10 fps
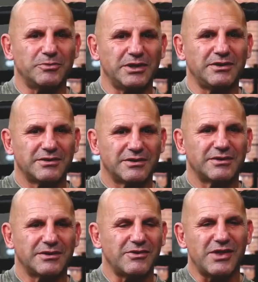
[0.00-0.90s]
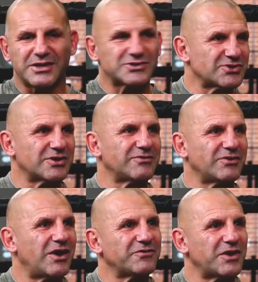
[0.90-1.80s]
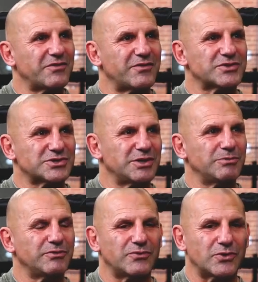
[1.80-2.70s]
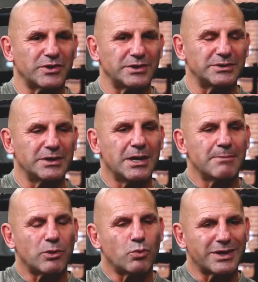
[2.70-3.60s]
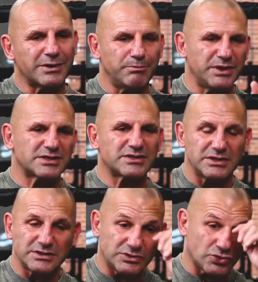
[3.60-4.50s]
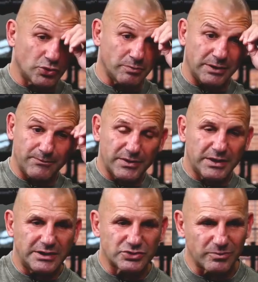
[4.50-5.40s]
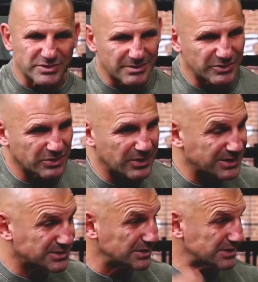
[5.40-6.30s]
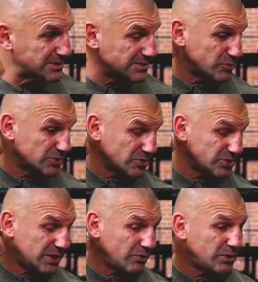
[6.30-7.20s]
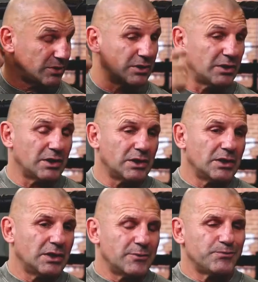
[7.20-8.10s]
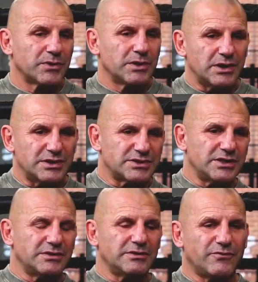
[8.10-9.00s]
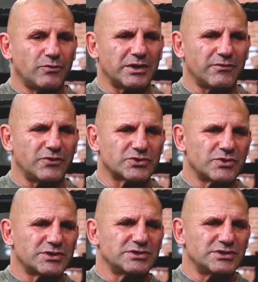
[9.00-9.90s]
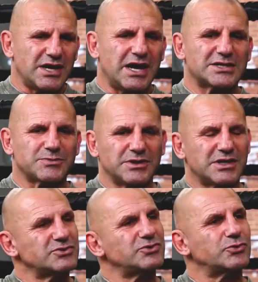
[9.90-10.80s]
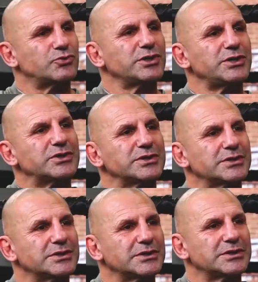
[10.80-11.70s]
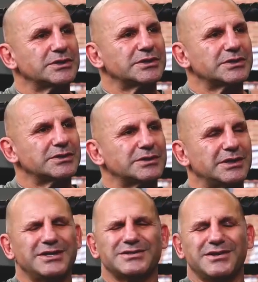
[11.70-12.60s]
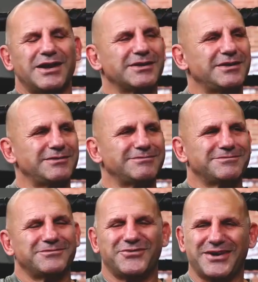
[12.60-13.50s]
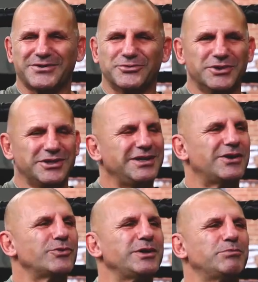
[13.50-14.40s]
me the other side of life that I'd never seen before. But one of the biggest things he taught me some of the greatest lessons, which I'll share with you, is that one of the first questions he asked me, he goes, "Do you read?" And here's a young kid. I can read. Yeah, I read